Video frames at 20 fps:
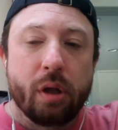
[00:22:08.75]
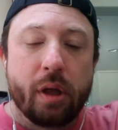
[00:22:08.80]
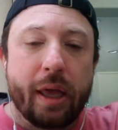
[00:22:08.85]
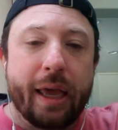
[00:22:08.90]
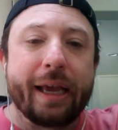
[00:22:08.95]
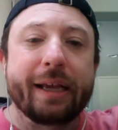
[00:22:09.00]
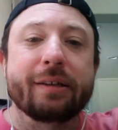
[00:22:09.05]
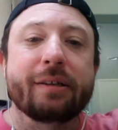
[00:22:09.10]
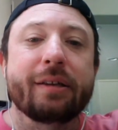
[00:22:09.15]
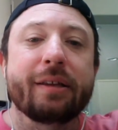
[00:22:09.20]

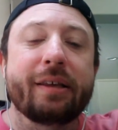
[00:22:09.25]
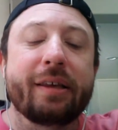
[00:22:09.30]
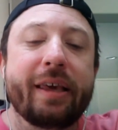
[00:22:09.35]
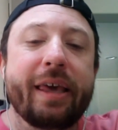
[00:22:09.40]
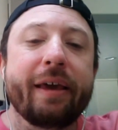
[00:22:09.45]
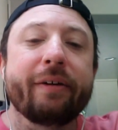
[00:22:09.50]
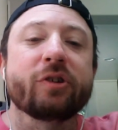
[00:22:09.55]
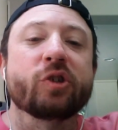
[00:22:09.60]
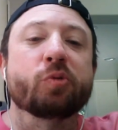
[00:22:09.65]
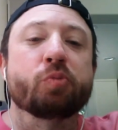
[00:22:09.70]
it
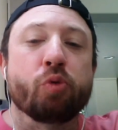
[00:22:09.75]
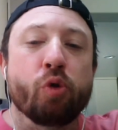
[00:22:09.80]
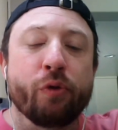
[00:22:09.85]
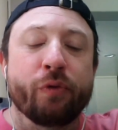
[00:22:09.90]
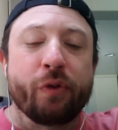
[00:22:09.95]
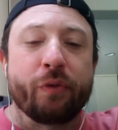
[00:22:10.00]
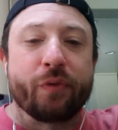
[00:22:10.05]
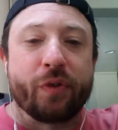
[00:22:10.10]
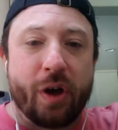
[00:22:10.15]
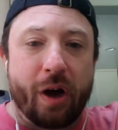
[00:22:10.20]
gives proof
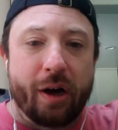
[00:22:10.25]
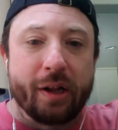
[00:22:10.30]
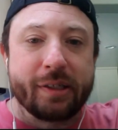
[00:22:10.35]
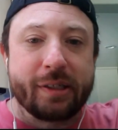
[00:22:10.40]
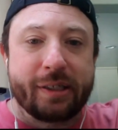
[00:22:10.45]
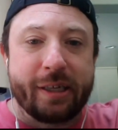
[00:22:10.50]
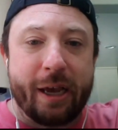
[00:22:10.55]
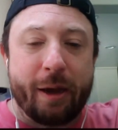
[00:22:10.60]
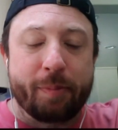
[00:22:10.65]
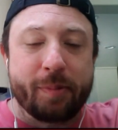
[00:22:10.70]
of
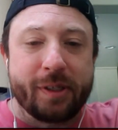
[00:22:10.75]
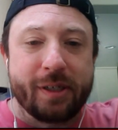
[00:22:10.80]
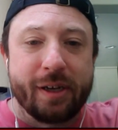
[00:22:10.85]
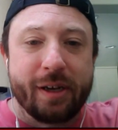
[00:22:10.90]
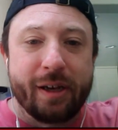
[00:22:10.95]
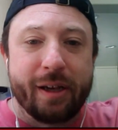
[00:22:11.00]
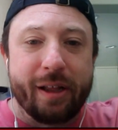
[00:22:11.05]
concept